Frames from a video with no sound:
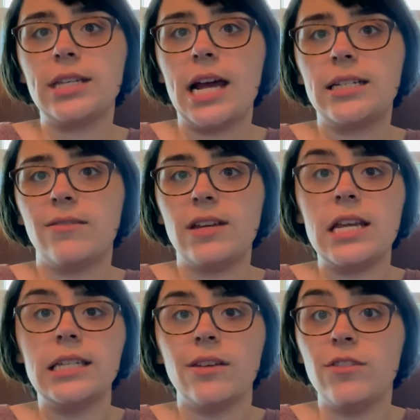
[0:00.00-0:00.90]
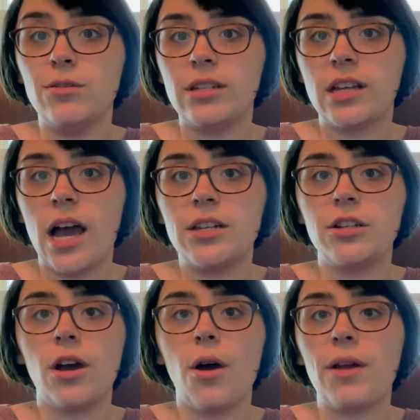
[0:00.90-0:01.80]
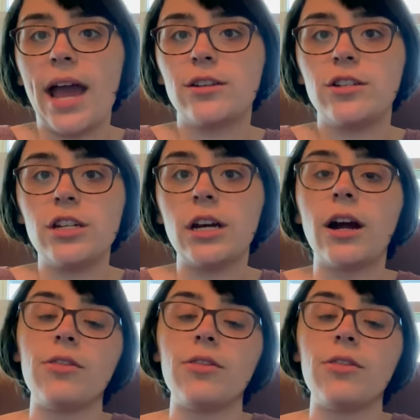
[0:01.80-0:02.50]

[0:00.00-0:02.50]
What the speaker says: activities if you decide to go next year,